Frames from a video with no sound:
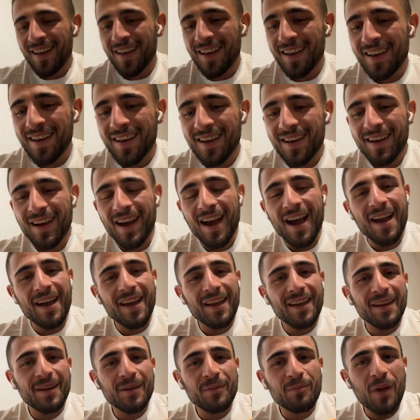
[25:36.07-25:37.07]

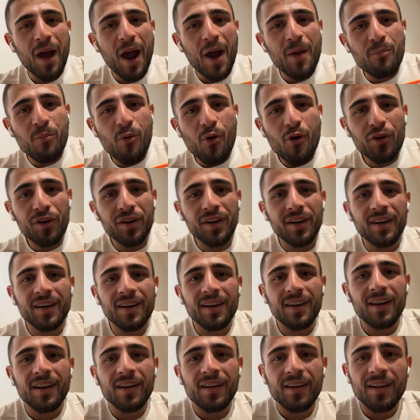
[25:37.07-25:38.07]
I born in
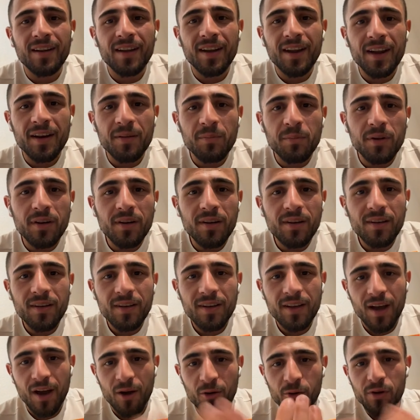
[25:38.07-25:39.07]
Erbil,
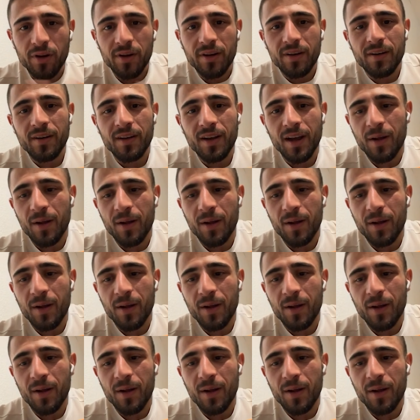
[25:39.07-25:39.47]
Hawler.